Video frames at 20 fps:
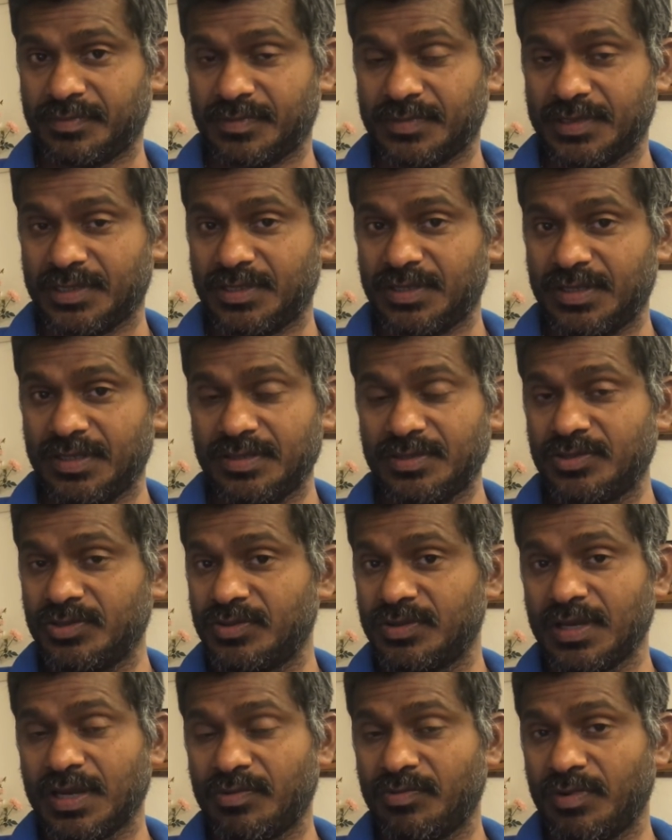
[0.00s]
okay so
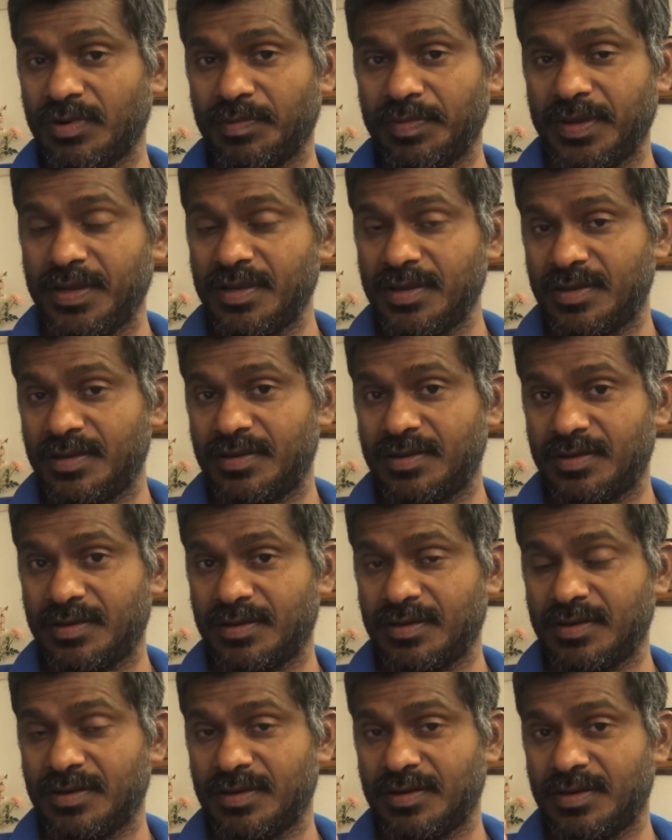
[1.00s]
that will be
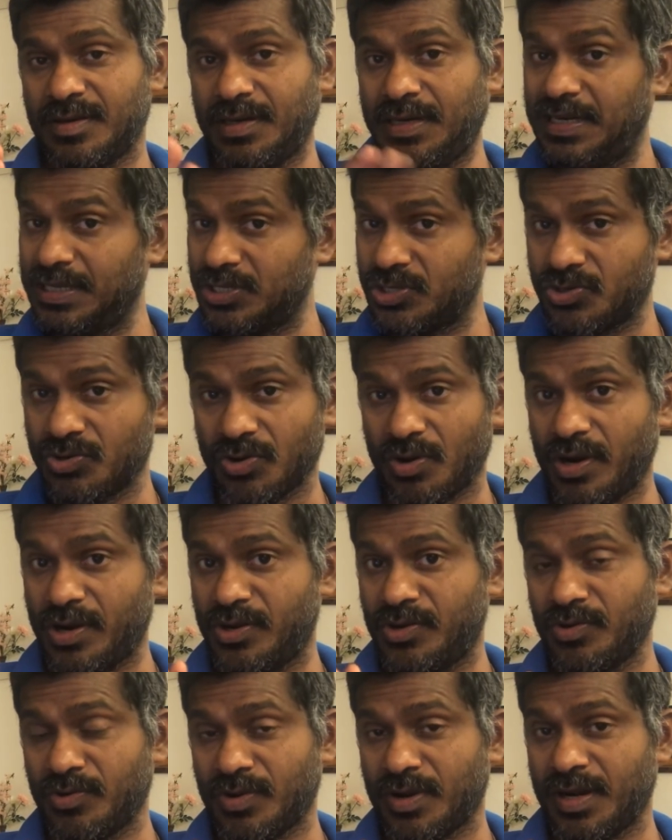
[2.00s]
uh, destroyed
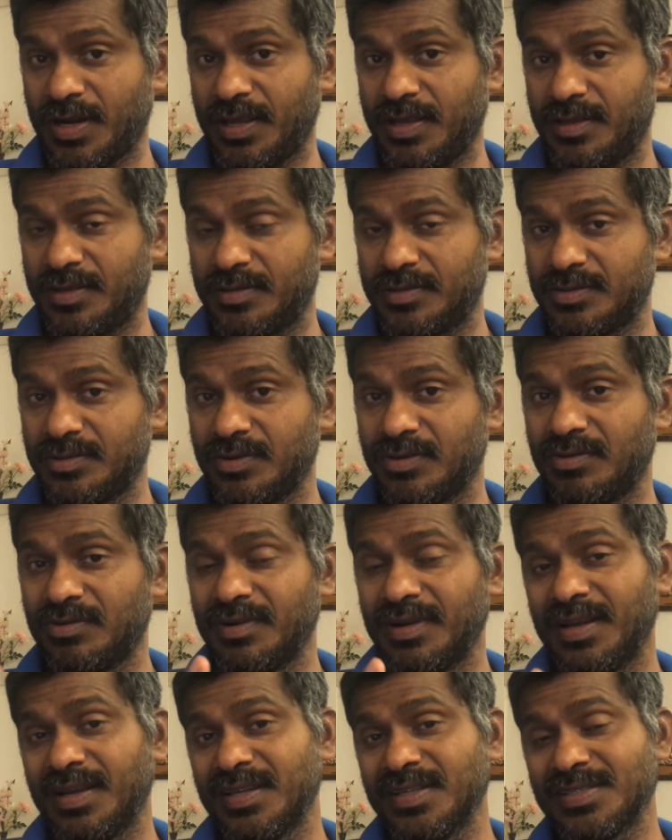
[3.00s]
totally so
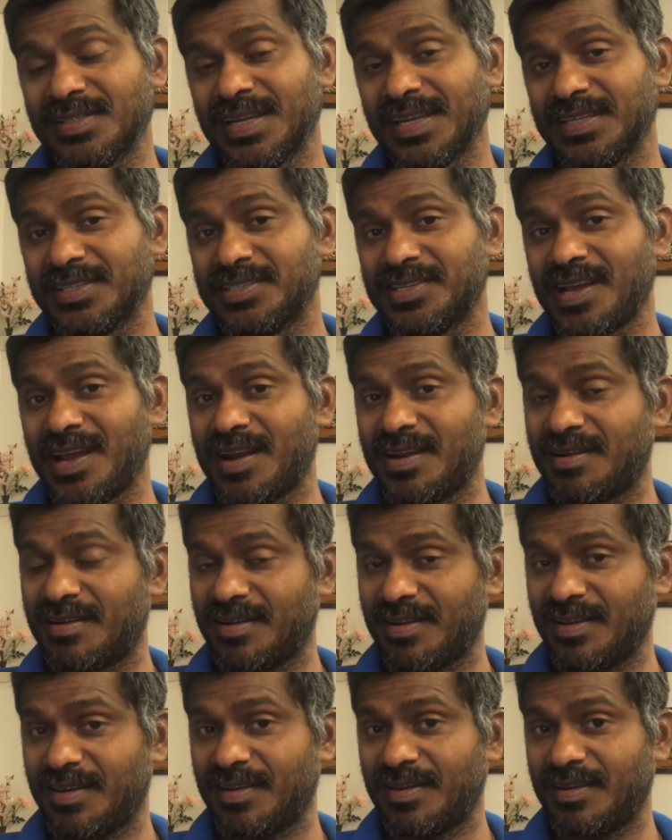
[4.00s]
it's like
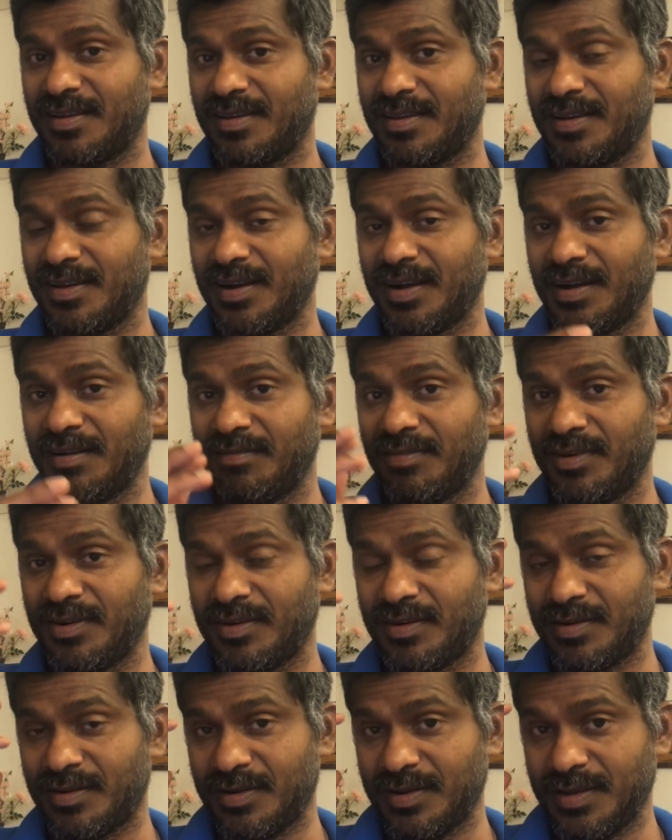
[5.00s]
shattering
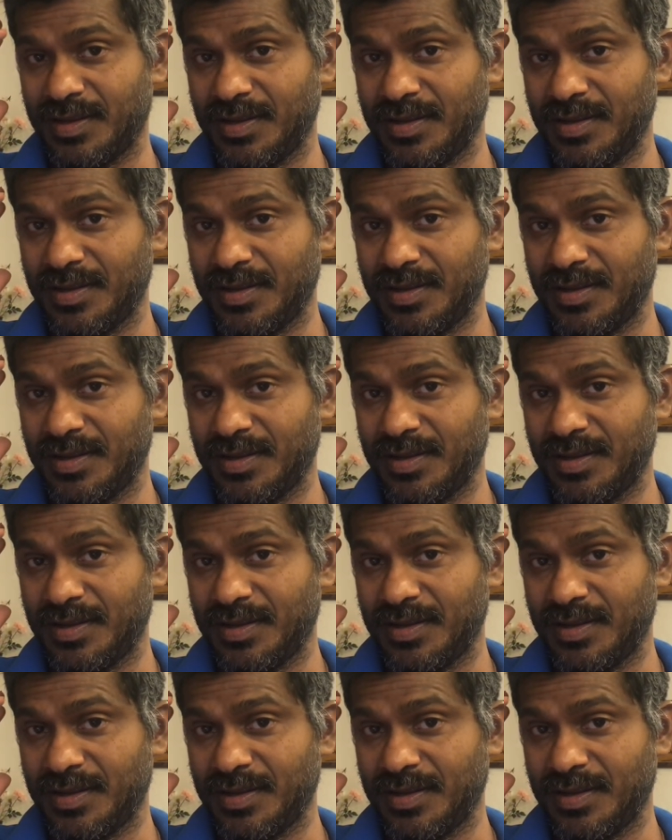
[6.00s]
our